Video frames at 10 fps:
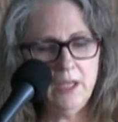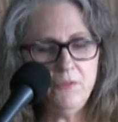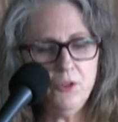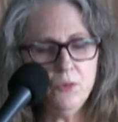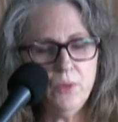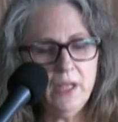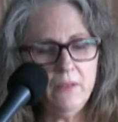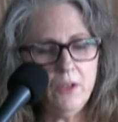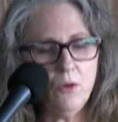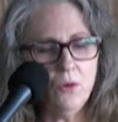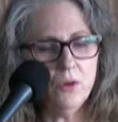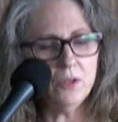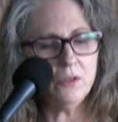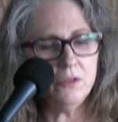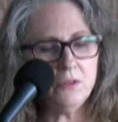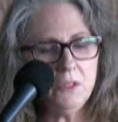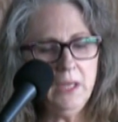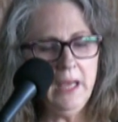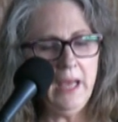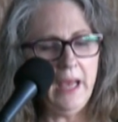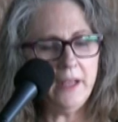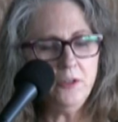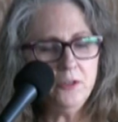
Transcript: If you read the oracle and